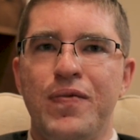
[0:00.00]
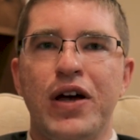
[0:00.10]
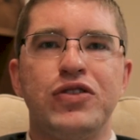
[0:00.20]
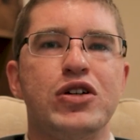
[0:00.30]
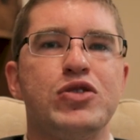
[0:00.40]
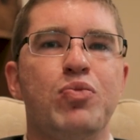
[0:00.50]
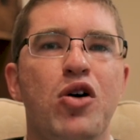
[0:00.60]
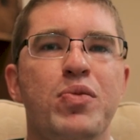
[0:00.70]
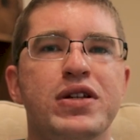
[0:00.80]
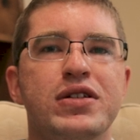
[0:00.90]
At this
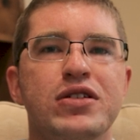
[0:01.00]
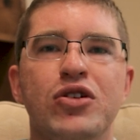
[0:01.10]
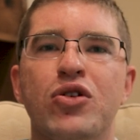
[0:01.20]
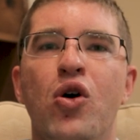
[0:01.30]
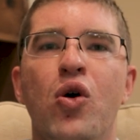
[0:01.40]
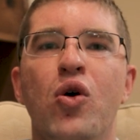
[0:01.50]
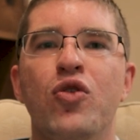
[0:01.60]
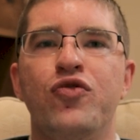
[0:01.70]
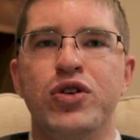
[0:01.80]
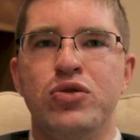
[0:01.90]
moment, your
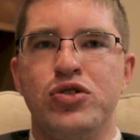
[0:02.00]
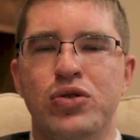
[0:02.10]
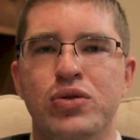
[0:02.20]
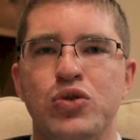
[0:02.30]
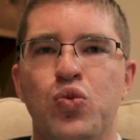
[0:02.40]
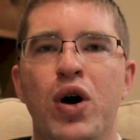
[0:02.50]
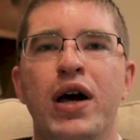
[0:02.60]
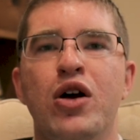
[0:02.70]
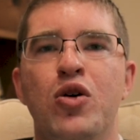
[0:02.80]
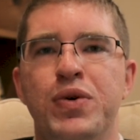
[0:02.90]
whole future is
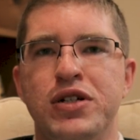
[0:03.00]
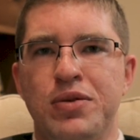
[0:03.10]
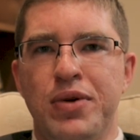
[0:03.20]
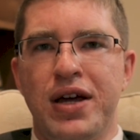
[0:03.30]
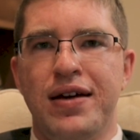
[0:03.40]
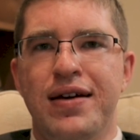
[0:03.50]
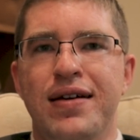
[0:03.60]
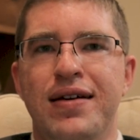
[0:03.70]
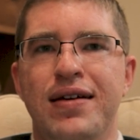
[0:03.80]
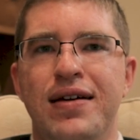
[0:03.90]
wide open to me.
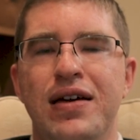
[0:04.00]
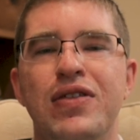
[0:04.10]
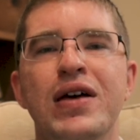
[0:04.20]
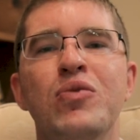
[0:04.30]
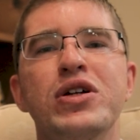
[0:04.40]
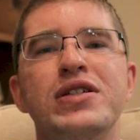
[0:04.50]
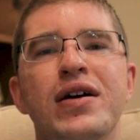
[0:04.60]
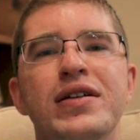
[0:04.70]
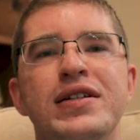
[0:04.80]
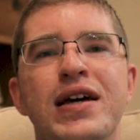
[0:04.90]
He then went
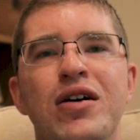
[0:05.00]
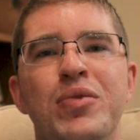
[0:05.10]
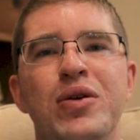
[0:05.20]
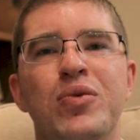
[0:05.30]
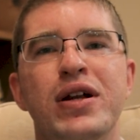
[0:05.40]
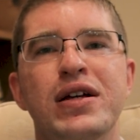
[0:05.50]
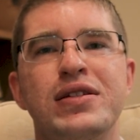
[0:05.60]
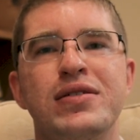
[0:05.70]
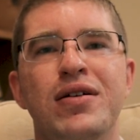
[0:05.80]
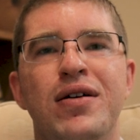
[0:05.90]
on to tell me what he
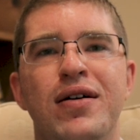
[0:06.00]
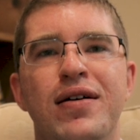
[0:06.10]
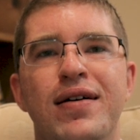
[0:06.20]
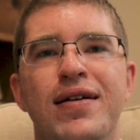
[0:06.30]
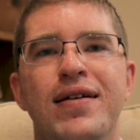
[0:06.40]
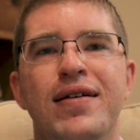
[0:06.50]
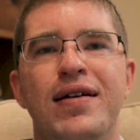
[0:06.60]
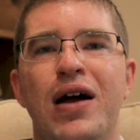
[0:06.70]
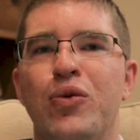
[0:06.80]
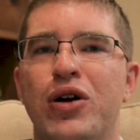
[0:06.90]
saw.
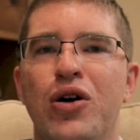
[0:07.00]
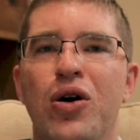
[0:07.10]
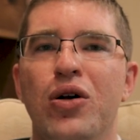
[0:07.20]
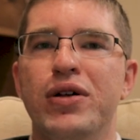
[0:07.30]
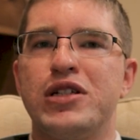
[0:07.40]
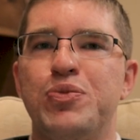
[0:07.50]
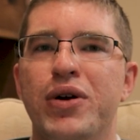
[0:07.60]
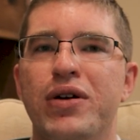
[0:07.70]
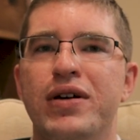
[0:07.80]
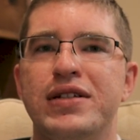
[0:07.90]
I recall
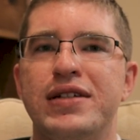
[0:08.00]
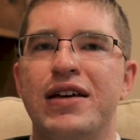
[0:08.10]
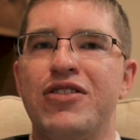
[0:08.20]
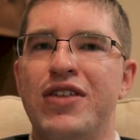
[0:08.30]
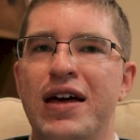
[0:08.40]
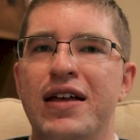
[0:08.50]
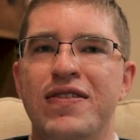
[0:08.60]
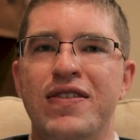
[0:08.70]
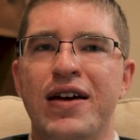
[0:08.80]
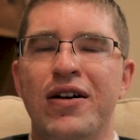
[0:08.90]
experiencing then
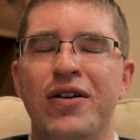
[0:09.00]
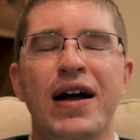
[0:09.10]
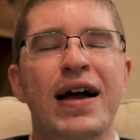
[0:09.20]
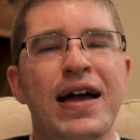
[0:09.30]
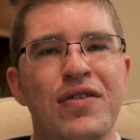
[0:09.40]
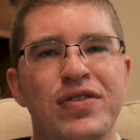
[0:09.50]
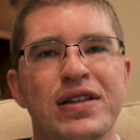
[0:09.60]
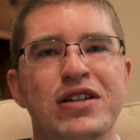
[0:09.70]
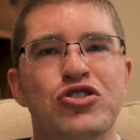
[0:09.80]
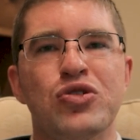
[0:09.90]
and there a
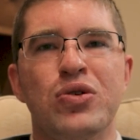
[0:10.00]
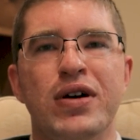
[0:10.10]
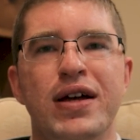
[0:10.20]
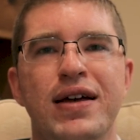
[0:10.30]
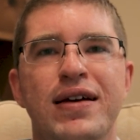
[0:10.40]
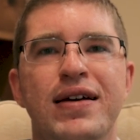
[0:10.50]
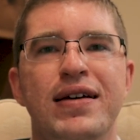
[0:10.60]
heavenly joy.